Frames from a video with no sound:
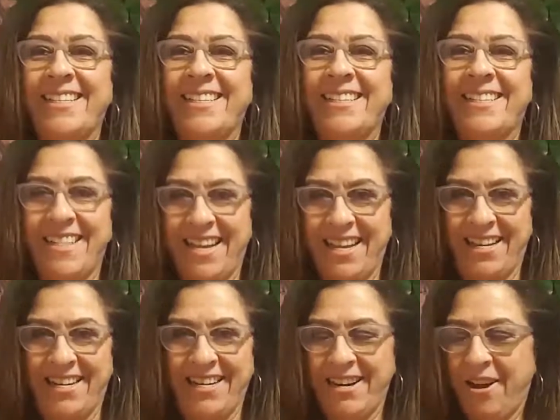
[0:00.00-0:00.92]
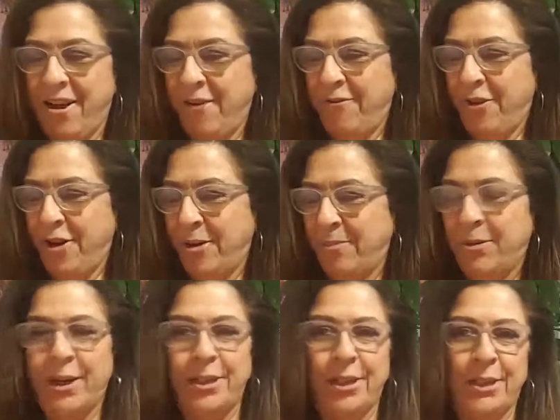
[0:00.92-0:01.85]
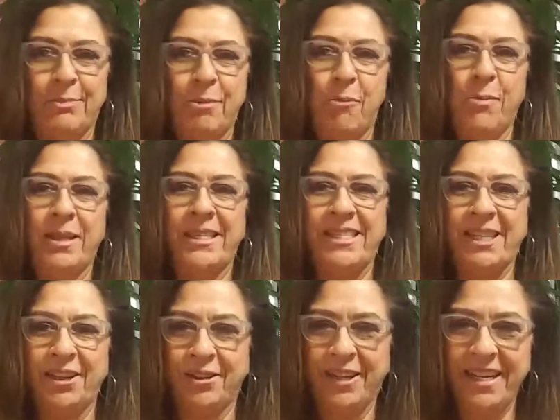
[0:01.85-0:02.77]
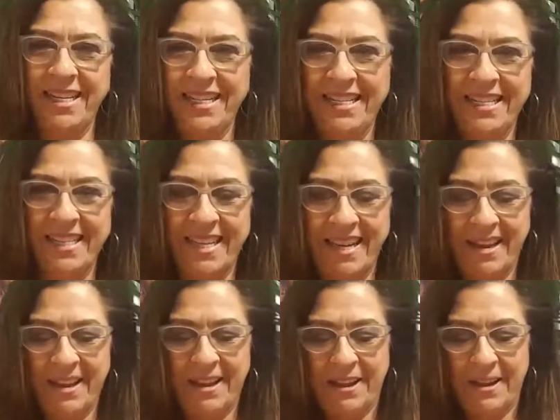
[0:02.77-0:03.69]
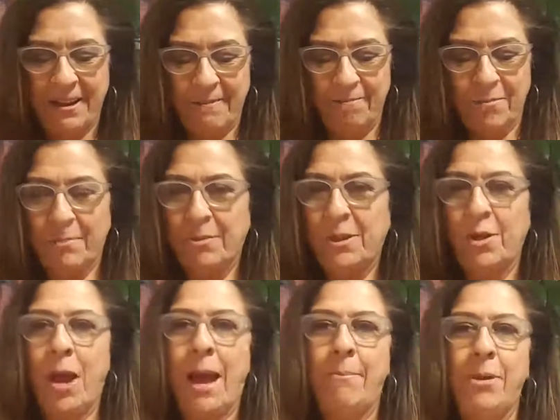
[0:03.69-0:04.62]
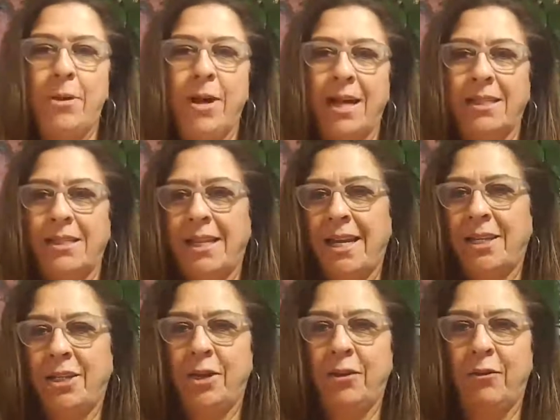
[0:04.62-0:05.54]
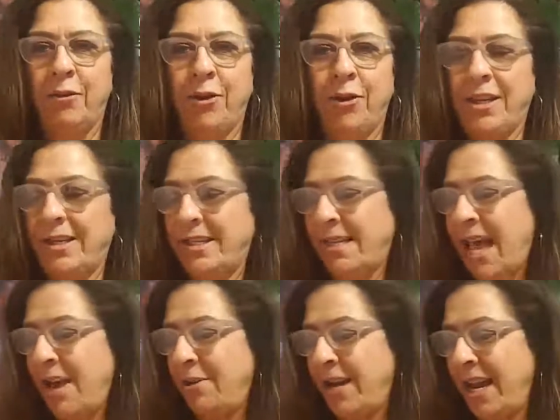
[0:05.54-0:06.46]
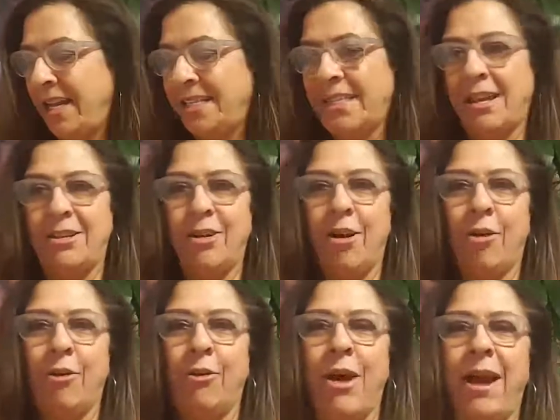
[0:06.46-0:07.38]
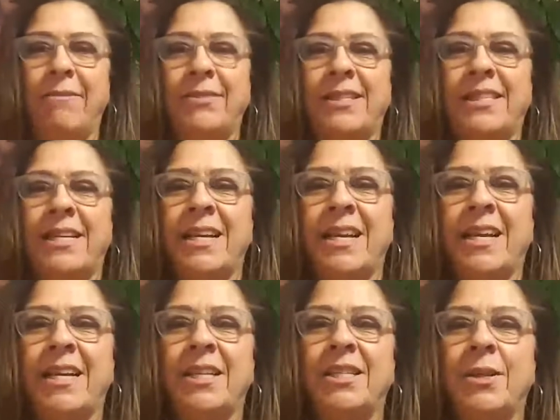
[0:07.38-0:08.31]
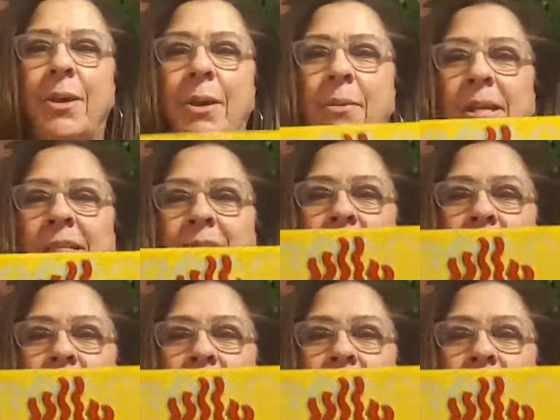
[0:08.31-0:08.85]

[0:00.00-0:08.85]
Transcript: is done of our Precious Moments series. I'm so happy you guys stay tuned for these Saturdays adult crafts. So anyways,